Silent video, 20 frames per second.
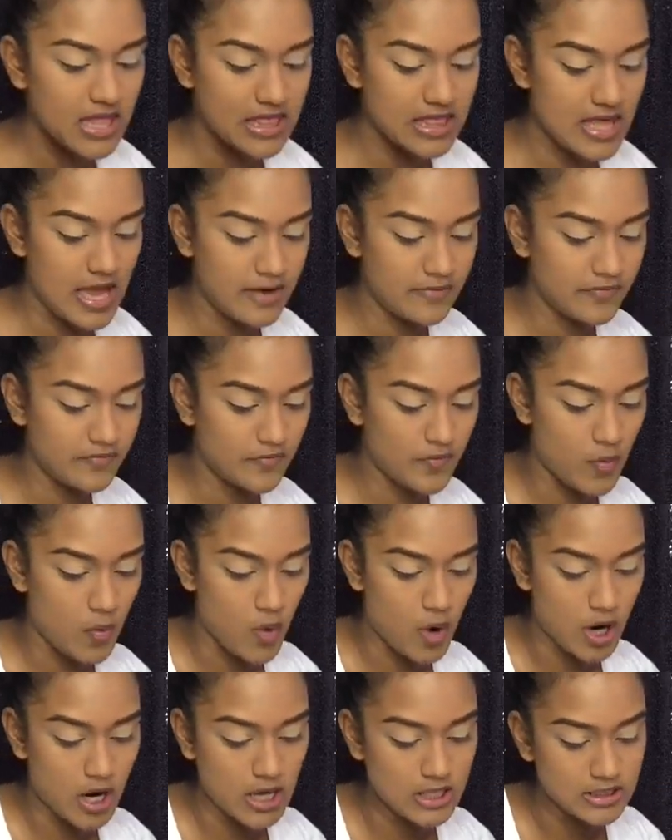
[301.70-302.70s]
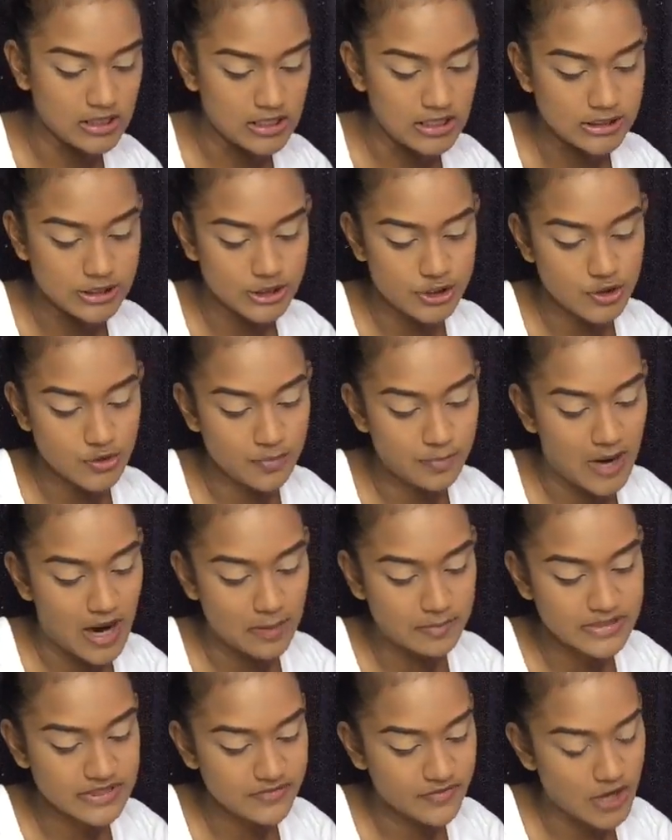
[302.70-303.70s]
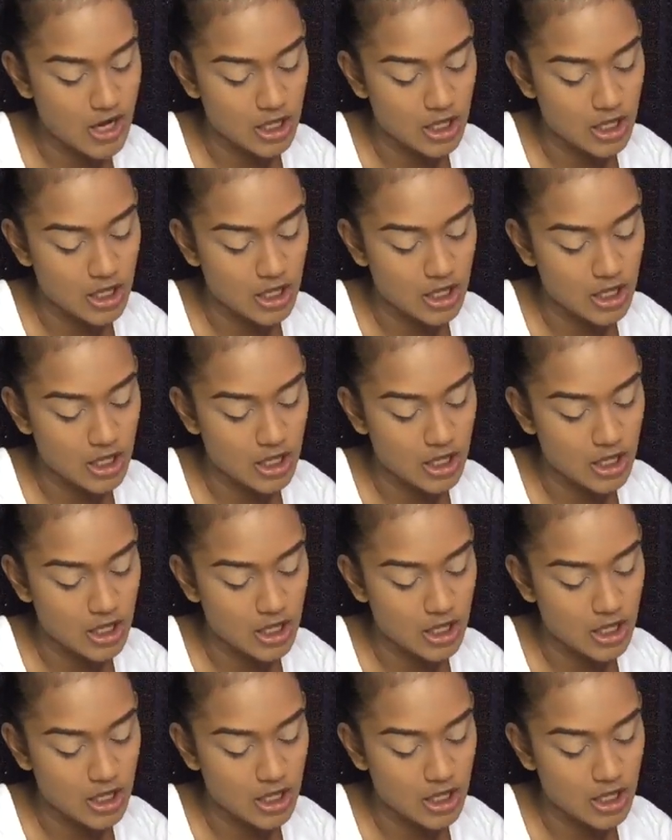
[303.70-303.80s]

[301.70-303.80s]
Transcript: Then for the two pops of